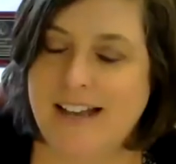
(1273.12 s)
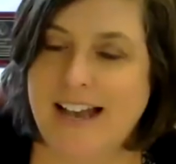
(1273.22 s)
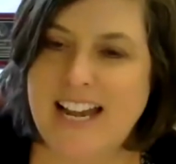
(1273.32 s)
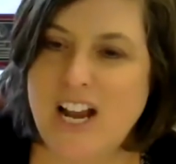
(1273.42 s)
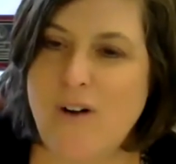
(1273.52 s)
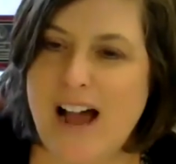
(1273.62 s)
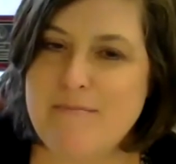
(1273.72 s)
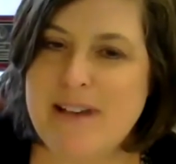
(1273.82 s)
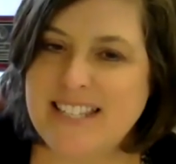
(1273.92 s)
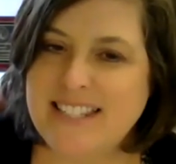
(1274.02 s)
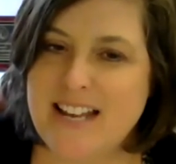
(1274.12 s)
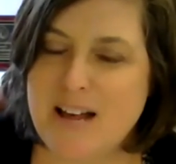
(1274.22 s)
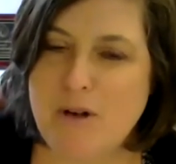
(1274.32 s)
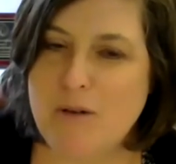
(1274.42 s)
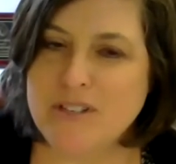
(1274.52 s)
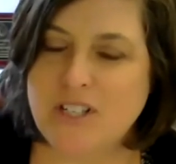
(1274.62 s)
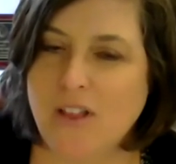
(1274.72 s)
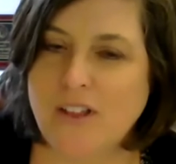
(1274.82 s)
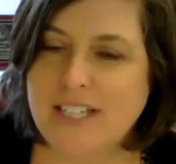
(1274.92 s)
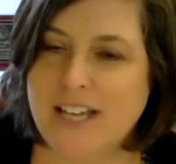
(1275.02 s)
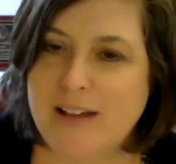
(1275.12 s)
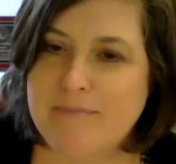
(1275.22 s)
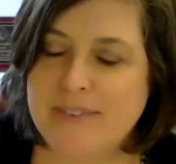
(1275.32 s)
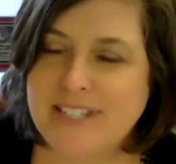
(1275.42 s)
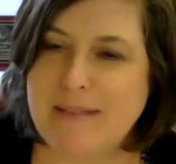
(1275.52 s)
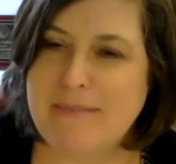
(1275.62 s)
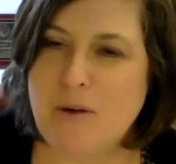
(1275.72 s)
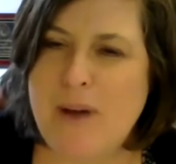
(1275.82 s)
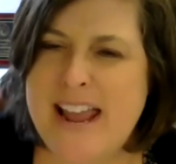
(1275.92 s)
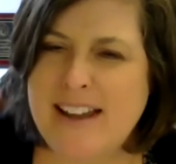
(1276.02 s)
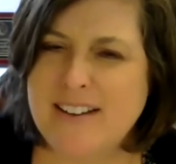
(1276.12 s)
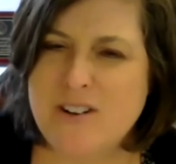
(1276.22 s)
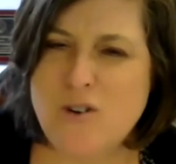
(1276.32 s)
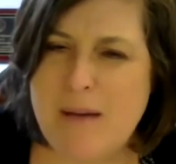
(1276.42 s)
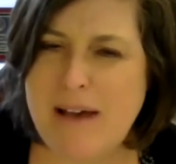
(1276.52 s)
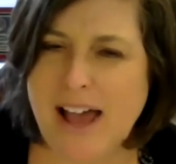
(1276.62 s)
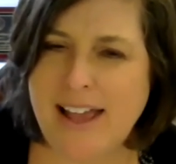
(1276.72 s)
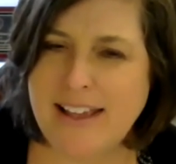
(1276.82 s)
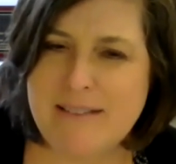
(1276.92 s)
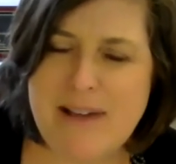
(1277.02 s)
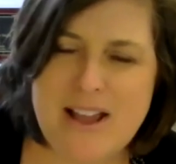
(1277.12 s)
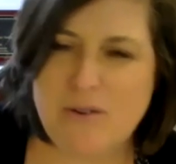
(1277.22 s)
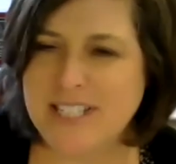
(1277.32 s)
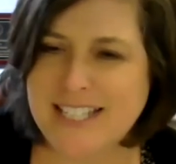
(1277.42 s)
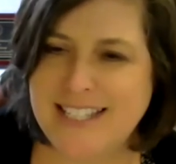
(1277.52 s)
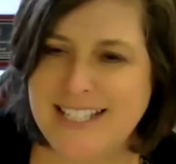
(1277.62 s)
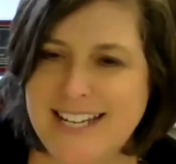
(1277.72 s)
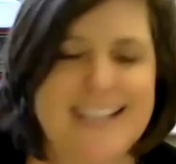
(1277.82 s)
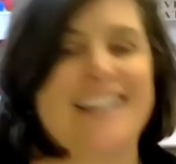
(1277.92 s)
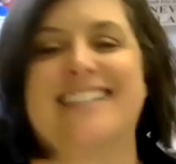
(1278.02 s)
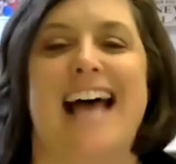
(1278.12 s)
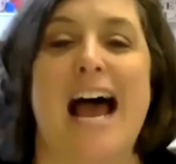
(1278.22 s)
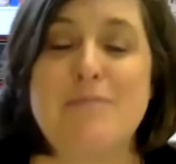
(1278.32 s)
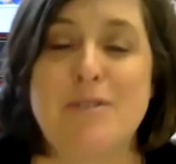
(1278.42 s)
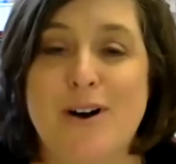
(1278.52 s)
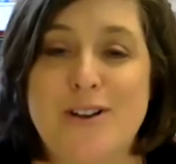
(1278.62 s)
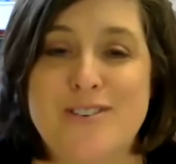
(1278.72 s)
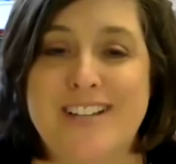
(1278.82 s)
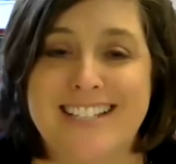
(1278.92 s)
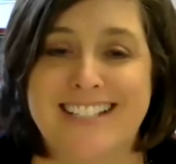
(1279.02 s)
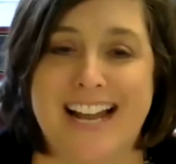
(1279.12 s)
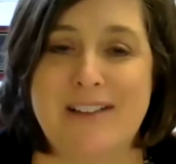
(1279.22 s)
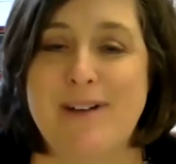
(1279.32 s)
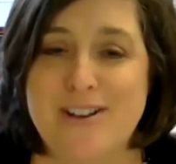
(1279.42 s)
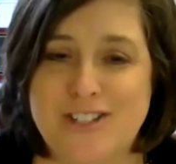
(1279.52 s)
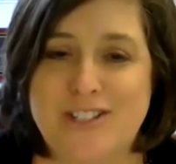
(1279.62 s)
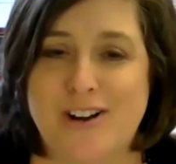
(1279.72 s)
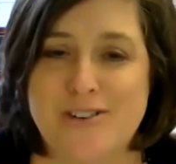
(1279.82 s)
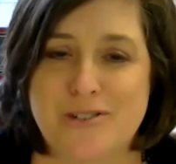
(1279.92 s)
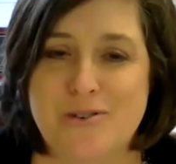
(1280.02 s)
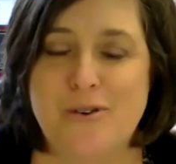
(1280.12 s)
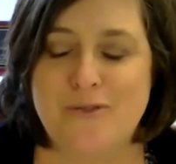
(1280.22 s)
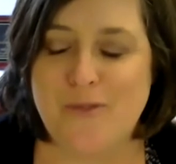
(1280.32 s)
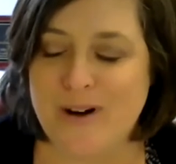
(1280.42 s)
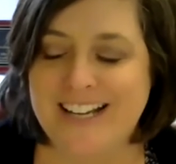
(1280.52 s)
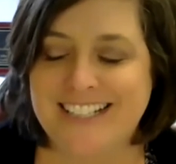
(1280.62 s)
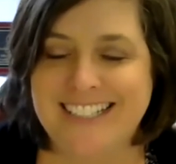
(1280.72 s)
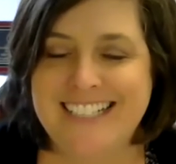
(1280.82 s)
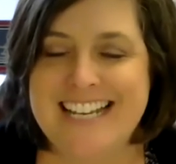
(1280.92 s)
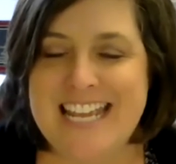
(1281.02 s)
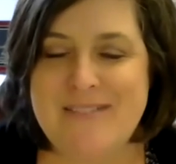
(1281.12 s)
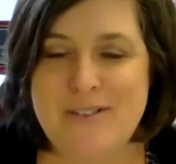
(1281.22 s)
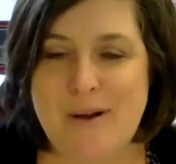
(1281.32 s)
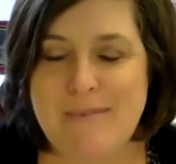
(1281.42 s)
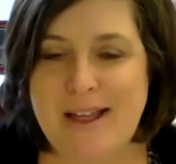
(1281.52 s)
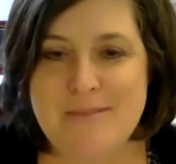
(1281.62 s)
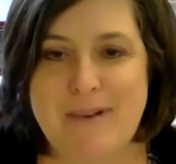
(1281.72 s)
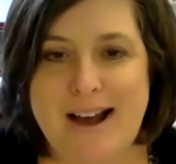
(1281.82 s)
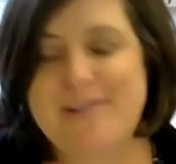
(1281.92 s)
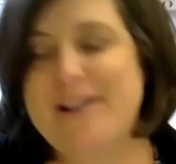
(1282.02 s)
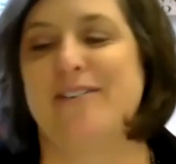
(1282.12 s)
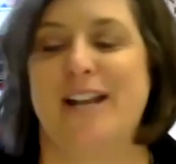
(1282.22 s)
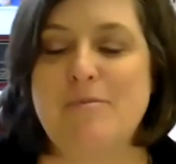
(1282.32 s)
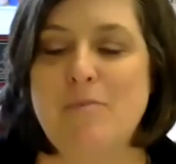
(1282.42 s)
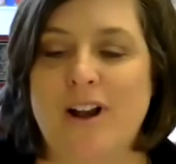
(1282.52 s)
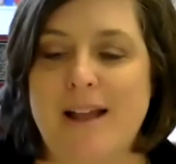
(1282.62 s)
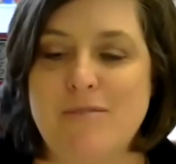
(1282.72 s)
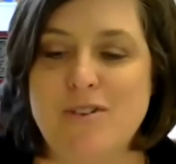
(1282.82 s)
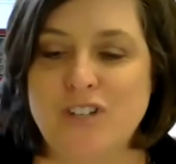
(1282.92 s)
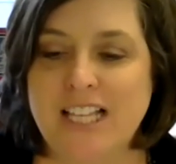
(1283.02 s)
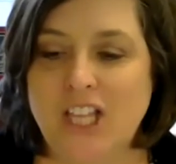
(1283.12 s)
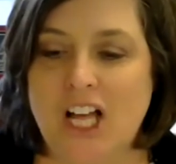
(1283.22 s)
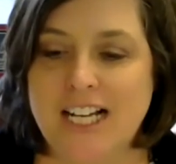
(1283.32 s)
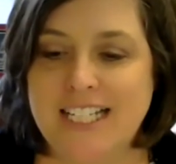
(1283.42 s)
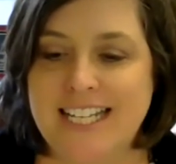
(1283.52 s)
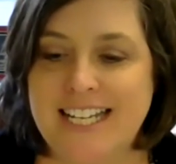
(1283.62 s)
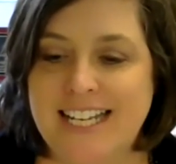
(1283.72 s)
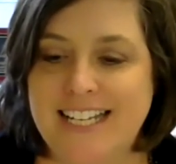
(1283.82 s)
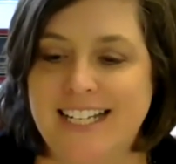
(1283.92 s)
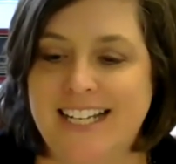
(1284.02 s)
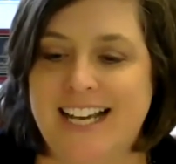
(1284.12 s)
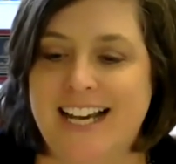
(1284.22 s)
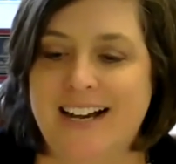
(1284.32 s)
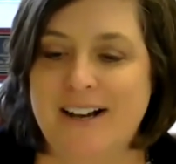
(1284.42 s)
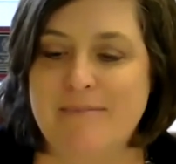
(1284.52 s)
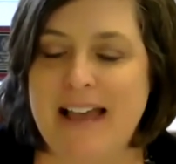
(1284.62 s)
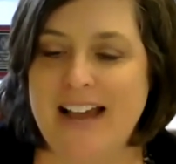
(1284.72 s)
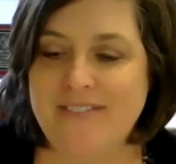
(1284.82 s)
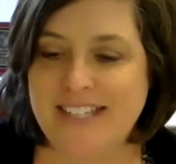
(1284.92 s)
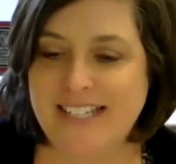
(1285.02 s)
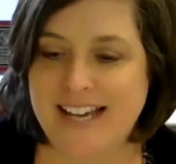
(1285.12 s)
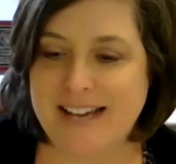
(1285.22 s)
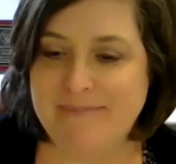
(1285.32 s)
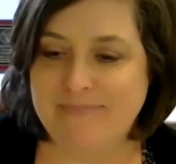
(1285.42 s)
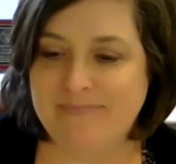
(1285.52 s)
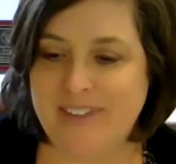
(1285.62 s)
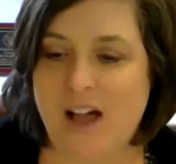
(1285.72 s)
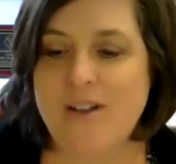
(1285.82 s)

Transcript: I know I mess that up almost all the time because I'm like, wait, who am I? Am I OCP? Because I'm the one who does it. I register our school for it, even though I'm not the moderator anymore, and I'm usually logged in half the time. Oh,